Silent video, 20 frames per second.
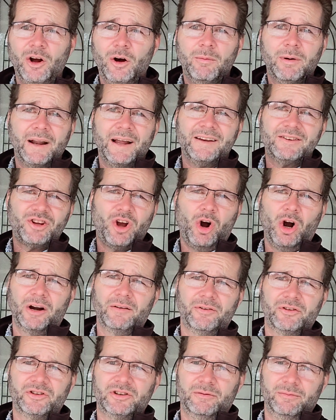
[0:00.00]
but I just
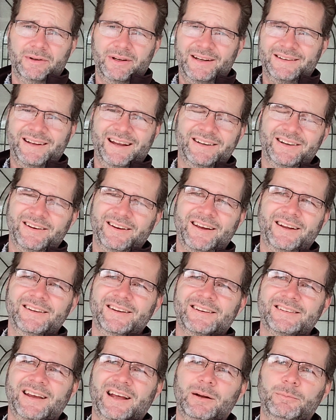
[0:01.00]
harvest them, and that kind of
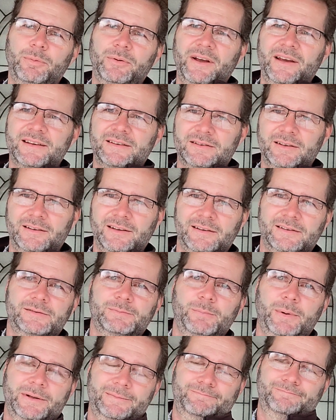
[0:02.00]
looks out of place on this,
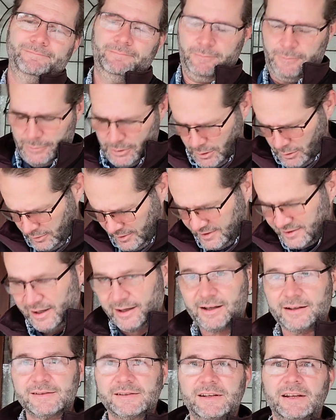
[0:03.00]
but at least I
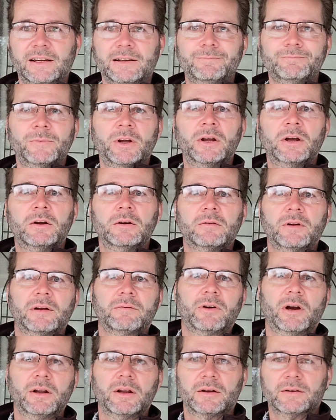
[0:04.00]
can see it
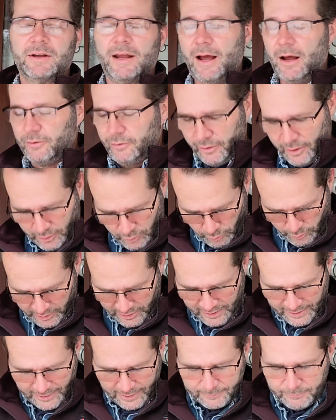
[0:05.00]
whenever I look down. I know where to
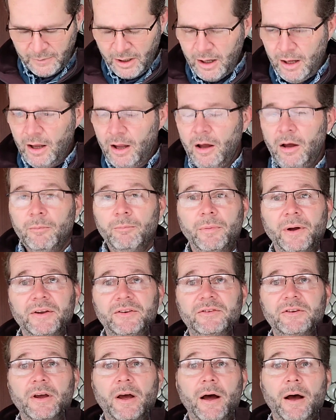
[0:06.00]
get it.
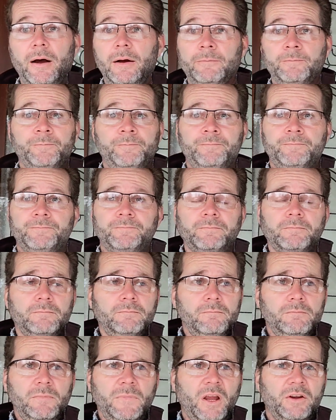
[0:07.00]
But
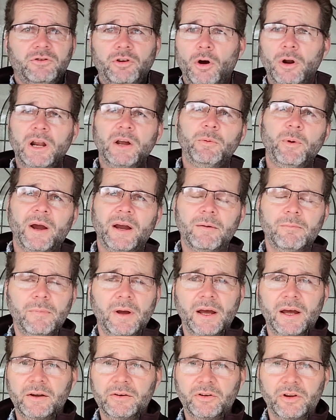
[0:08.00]
totally
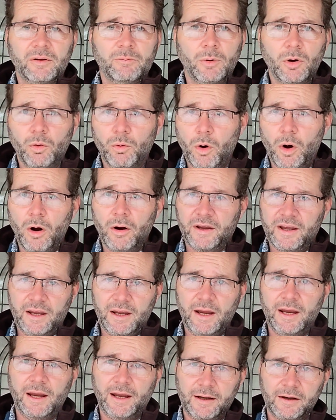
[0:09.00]
recommend the Milwaukee
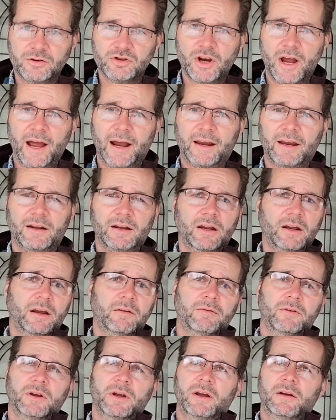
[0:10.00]
heated jacket.
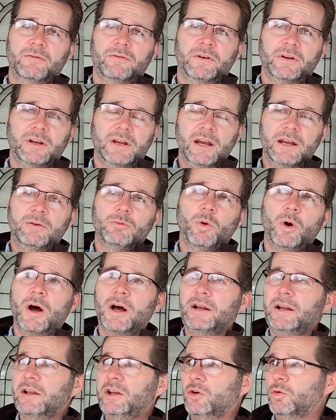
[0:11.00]
If you need
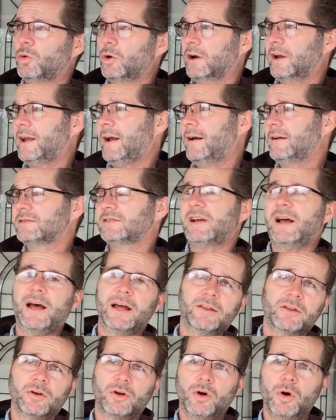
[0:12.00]
one and you work
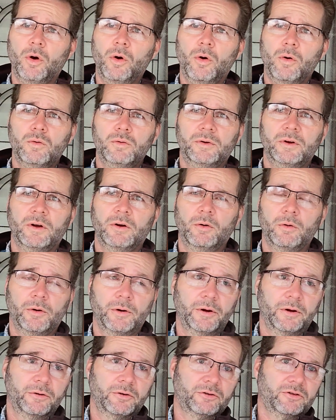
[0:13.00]
outside in the cold, or
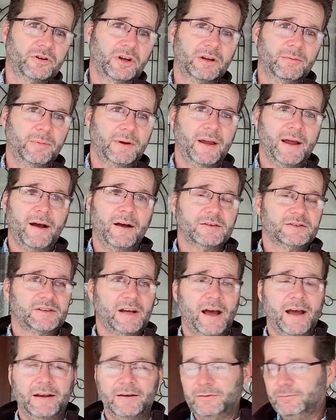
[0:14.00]
you're just going to be
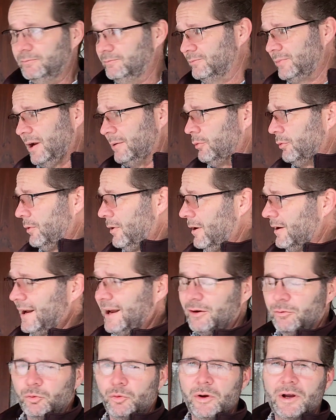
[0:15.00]
outside temporarily,
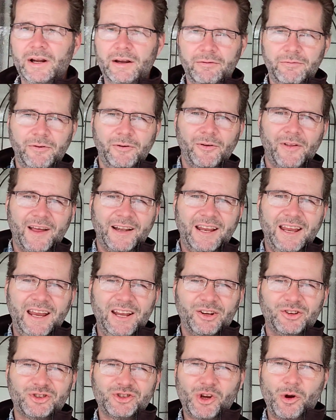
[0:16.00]
I can really feel that
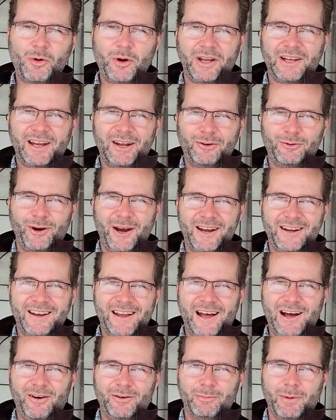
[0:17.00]
heat soaking in right
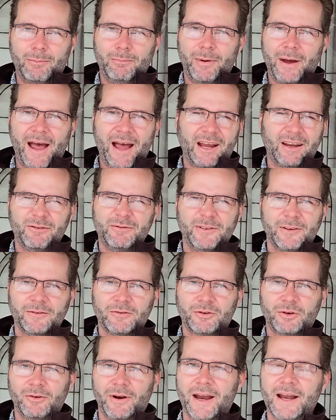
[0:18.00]
now in my back. It
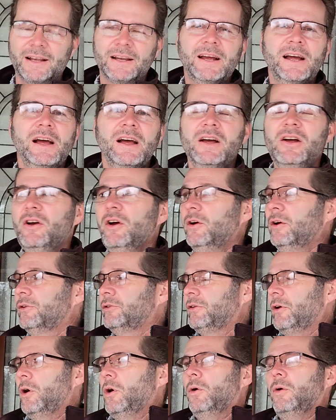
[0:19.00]
feels great.
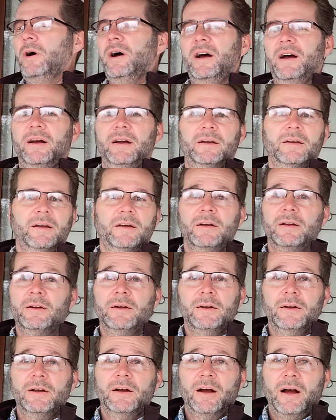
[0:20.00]
So
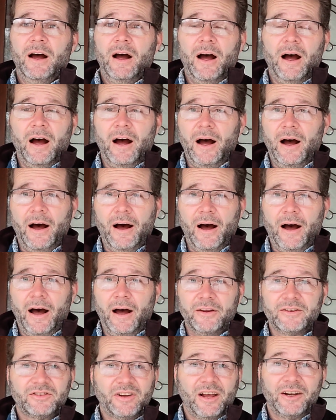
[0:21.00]

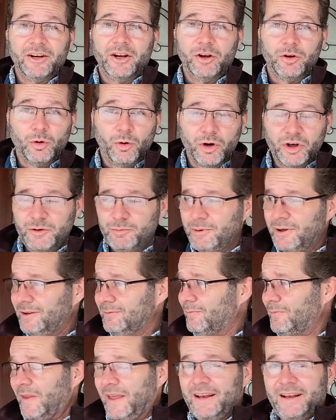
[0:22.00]
it's not an
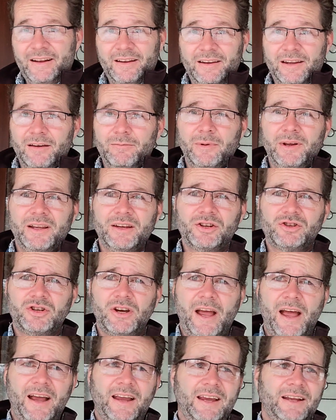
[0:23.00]
endorsement. They didn't give me this
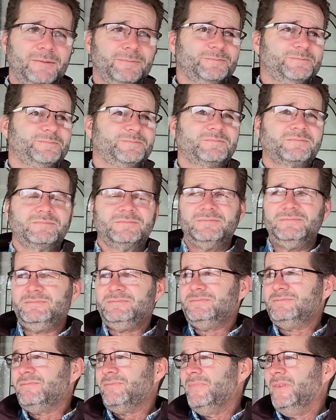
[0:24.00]
jacket.
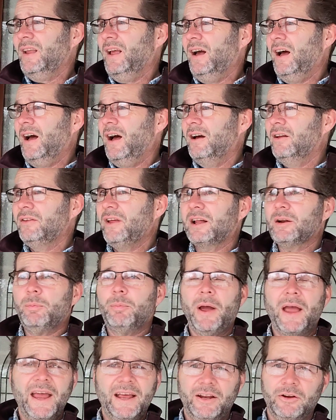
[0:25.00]
Not a
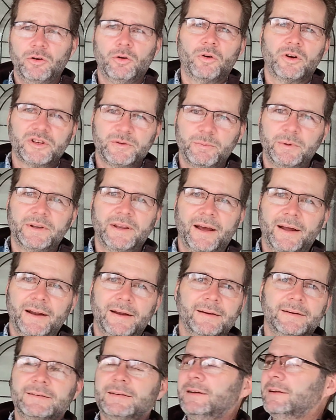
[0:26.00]
paid endorsement, that
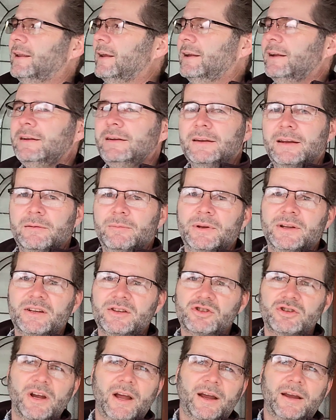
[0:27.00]
is. They didn't give me this
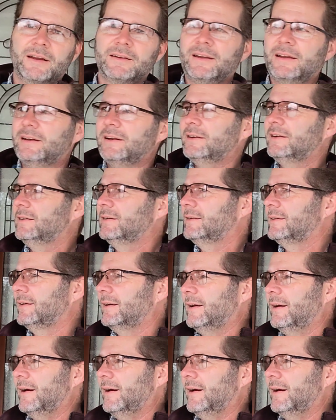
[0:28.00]
jacket. They didn't